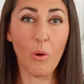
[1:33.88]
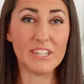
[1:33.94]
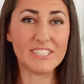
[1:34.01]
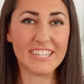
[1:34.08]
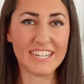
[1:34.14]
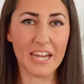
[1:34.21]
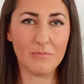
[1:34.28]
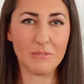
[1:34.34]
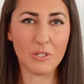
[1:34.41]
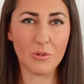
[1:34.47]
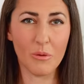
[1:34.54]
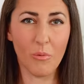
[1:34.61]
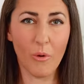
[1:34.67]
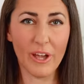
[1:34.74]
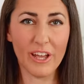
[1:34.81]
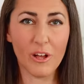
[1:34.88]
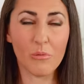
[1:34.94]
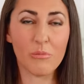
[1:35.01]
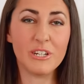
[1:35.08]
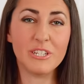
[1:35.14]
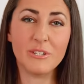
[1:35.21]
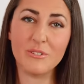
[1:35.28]
Once it comes to a
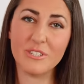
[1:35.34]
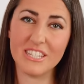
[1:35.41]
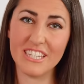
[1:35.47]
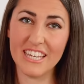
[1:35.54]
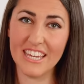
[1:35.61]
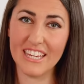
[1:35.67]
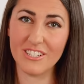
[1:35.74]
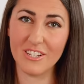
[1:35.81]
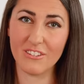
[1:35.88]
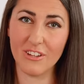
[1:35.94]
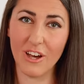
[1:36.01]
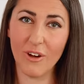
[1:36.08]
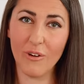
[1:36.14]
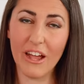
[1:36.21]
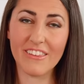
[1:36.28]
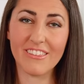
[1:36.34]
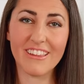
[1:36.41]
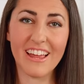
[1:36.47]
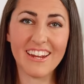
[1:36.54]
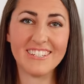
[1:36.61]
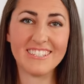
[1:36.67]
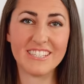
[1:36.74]
boil, reduce the heat to low
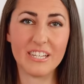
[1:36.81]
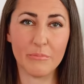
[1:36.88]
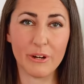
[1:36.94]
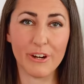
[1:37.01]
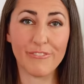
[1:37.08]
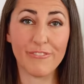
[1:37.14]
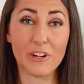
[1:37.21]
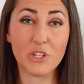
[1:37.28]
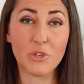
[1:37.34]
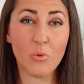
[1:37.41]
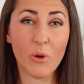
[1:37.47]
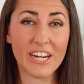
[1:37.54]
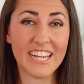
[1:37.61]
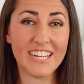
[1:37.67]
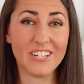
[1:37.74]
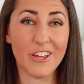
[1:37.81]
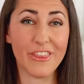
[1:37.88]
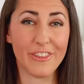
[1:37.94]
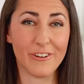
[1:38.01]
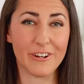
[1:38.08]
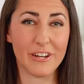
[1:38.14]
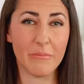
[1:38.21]
and let it simmer for 20 to
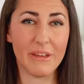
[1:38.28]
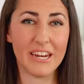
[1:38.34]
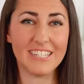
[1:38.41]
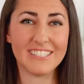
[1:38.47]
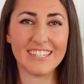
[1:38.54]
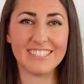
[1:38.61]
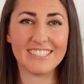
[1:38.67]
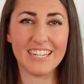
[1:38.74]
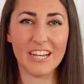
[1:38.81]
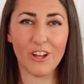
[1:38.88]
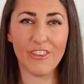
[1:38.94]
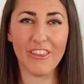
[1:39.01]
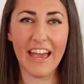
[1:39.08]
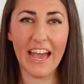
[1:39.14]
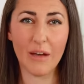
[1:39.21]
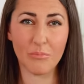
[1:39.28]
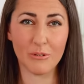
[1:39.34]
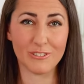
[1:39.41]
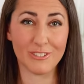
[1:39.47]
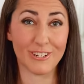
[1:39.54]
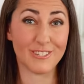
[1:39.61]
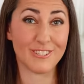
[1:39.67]
30 minutes until the
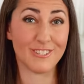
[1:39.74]
apples are